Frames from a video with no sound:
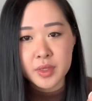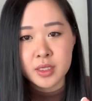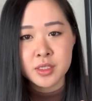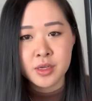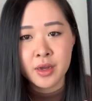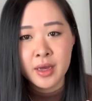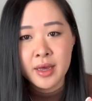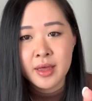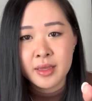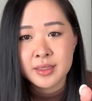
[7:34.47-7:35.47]
So
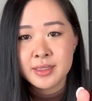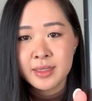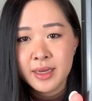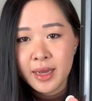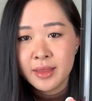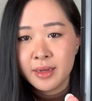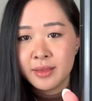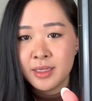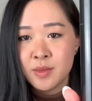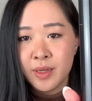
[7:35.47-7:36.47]
that's there. And then
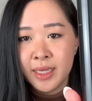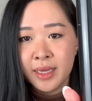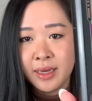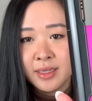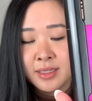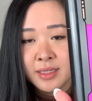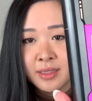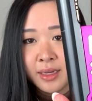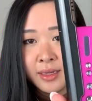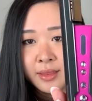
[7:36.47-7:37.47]
this one here is just
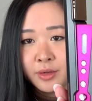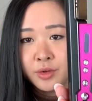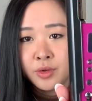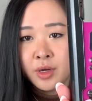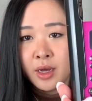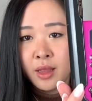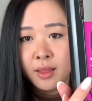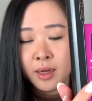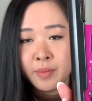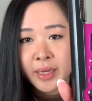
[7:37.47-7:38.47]
like a little
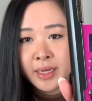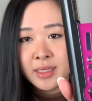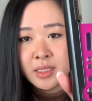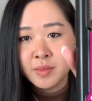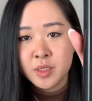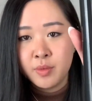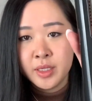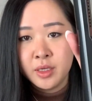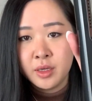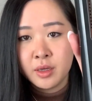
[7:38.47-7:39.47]
lock mechanism. So
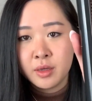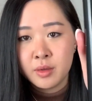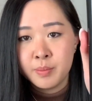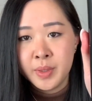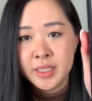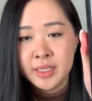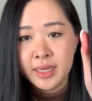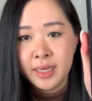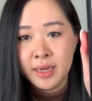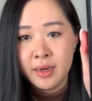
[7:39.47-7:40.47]
when you pinch it
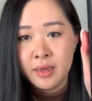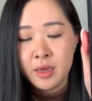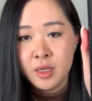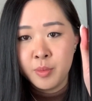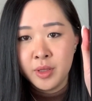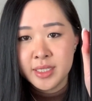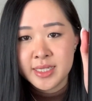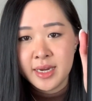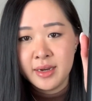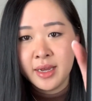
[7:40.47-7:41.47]
in, you pull it
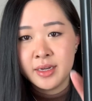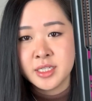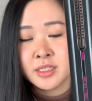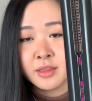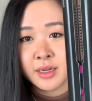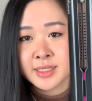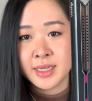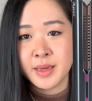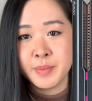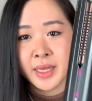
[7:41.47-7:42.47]
down and it just locks
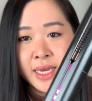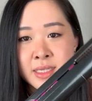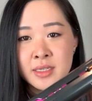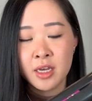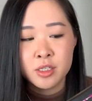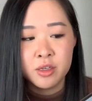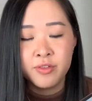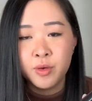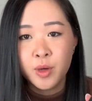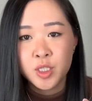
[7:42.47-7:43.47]
it in place. So if
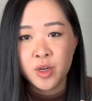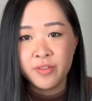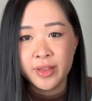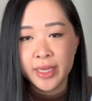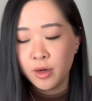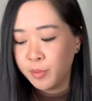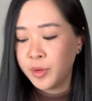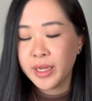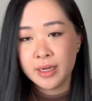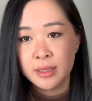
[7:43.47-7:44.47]
you were traveling or
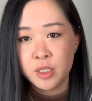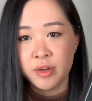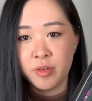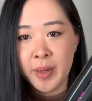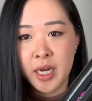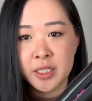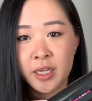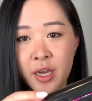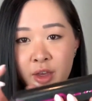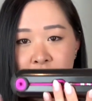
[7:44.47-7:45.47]
putting it in the travel pouch,
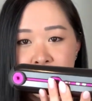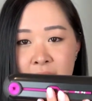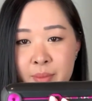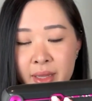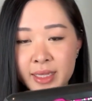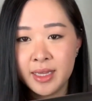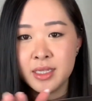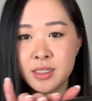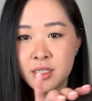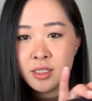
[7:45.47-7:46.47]
you can keep it like that.
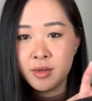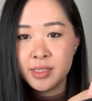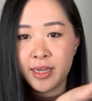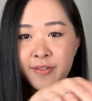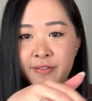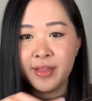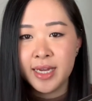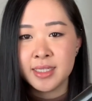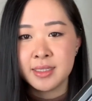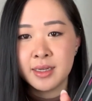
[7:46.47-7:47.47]
It's just so it's like
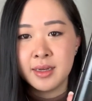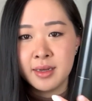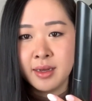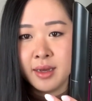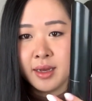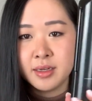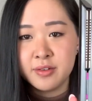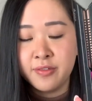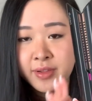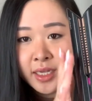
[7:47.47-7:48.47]
flat and
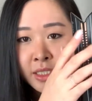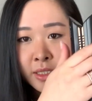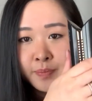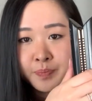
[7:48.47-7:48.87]
flush.